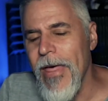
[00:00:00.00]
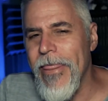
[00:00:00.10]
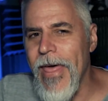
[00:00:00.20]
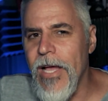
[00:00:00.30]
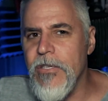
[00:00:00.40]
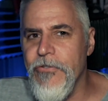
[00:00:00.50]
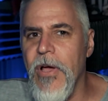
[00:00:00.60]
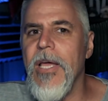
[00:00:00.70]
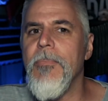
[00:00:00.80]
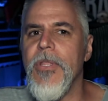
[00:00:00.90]
That's
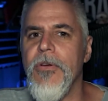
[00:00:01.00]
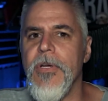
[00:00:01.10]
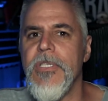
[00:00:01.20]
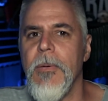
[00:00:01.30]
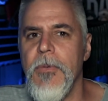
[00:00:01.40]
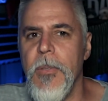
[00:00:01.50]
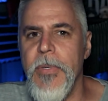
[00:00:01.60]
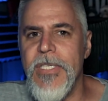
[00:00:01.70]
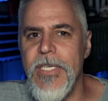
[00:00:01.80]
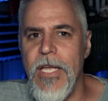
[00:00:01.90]
fine, but there is something to be
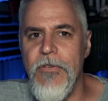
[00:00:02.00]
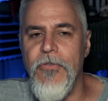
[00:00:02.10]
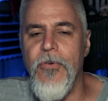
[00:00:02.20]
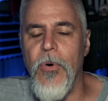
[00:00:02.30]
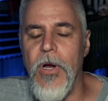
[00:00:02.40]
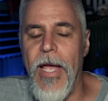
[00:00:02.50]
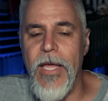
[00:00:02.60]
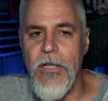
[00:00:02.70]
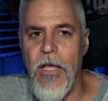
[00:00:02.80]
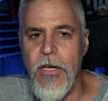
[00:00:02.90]
said for
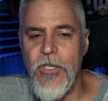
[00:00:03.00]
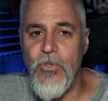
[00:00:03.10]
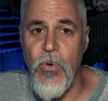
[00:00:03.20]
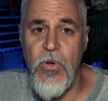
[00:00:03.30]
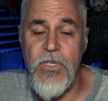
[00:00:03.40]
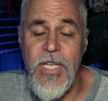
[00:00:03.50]
analog controls.